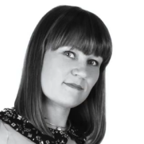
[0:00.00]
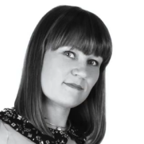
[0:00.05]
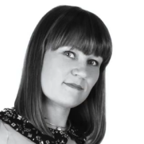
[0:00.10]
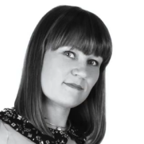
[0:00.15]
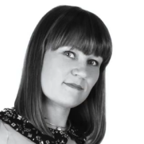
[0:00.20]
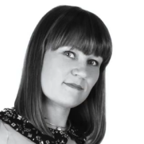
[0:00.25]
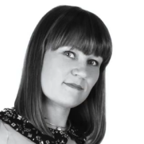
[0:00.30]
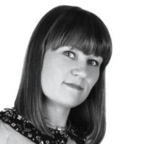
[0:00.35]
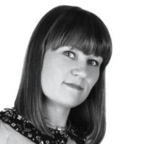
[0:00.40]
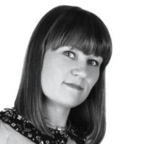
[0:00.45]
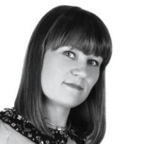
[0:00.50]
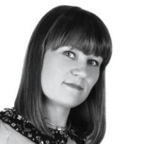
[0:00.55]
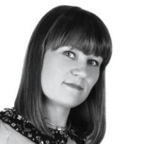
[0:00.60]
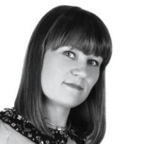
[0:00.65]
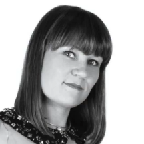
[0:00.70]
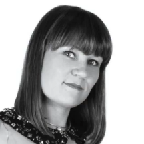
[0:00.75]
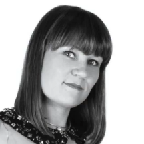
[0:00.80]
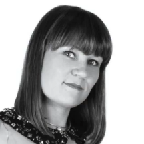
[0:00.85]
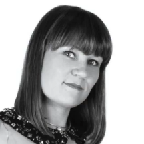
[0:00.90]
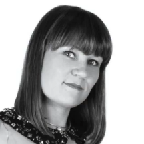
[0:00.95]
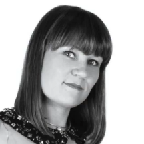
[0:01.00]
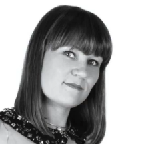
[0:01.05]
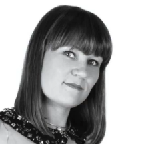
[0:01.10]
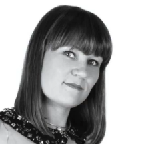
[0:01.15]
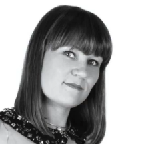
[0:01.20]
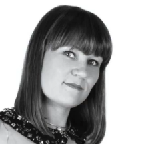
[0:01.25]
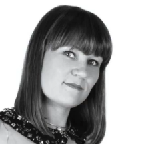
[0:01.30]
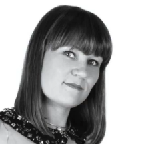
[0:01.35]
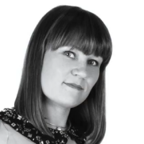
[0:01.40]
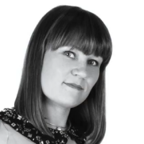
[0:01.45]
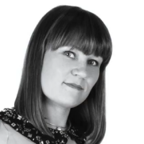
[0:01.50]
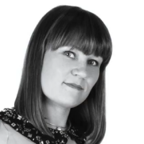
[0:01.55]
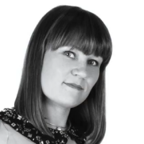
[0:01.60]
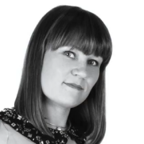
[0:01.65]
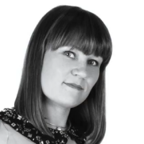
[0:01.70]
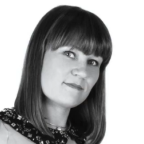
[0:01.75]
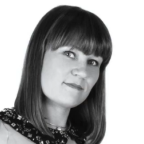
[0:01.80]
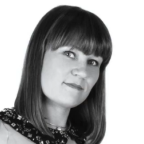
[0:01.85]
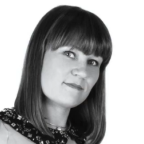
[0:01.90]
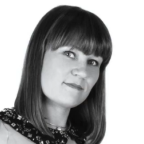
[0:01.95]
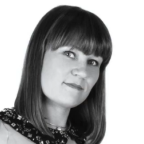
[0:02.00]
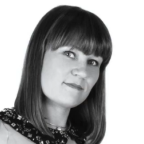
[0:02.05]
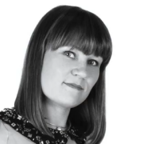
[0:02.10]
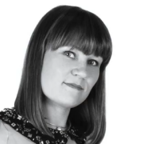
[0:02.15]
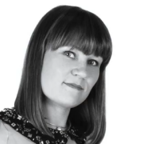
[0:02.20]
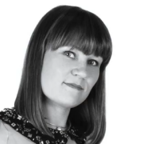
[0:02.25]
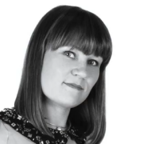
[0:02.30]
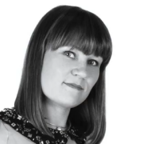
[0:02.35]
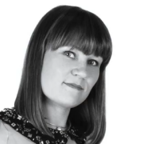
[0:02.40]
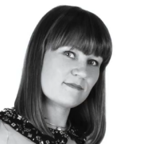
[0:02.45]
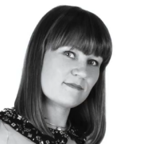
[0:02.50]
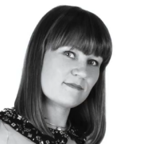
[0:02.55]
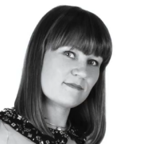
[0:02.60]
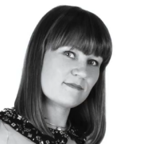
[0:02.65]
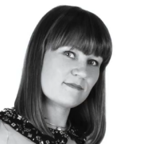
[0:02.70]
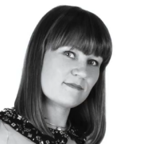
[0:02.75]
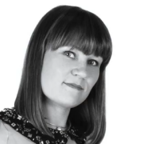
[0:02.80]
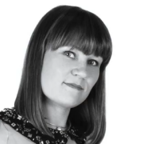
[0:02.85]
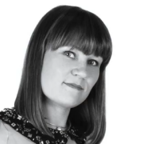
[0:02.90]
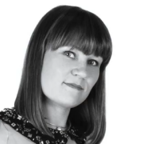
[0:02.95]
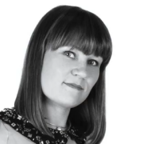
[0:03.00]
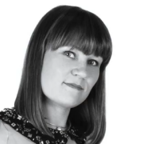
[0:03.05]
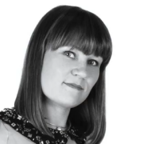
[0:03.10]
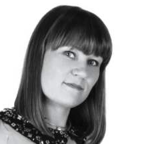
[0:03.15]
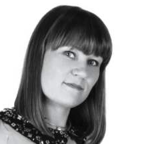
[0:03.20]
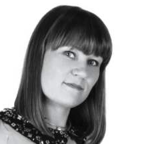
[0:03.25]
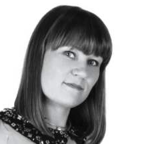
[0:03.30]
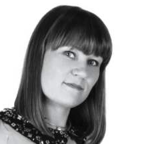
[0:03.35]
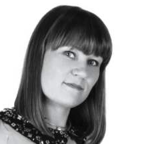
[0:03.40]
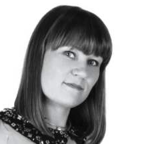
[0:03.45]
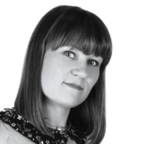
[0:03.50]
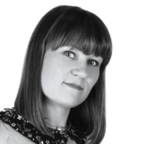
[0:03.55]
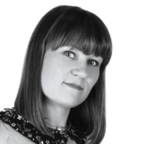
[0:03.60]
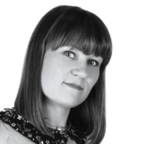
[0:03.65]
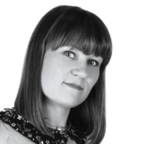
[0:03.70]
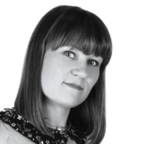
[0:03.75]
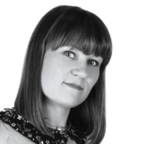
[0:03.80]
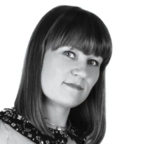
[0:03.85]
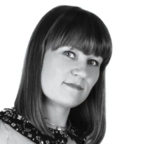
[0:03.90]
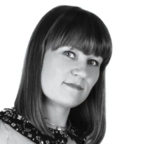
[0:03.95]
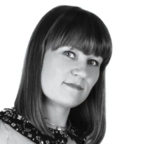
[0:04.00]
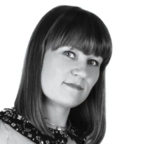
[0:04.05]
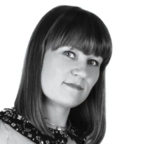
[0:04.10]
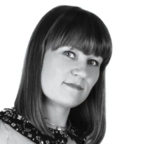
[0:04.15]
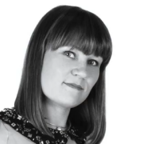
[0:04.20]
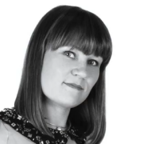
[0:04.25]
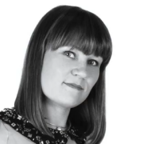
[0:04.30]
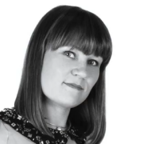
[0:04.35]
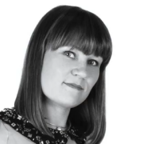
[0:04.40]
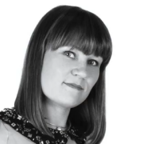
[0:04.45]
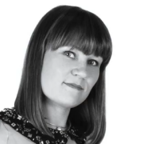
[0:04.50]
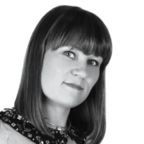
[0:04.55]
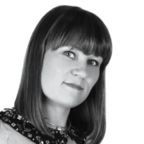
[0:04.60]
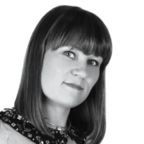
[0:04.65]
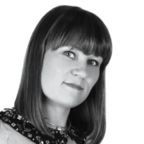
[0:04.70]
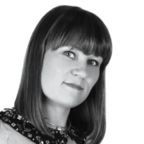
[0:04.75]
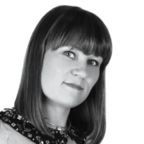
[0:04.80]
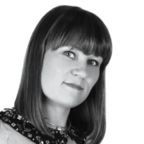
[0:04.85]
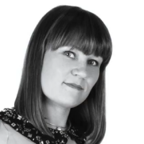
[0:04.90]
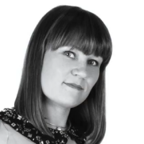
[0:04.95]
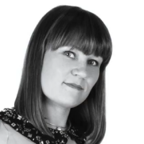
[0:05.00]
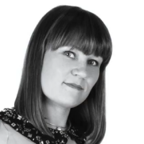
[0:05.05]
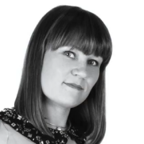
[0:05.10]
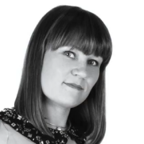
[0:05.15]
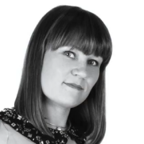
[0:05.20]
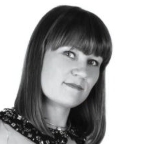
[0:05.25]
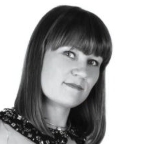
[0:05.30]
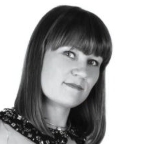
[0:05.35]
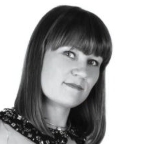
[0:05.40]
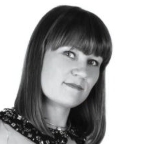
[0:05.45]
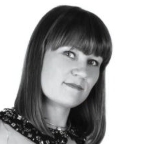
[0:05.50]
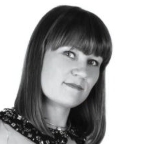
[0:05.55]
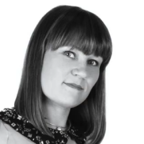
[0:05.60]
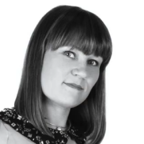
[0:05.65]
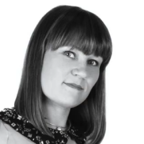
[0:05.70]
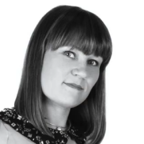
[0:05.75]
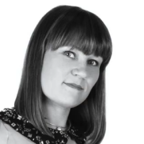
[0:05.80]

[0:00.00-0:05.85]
(no lip movement)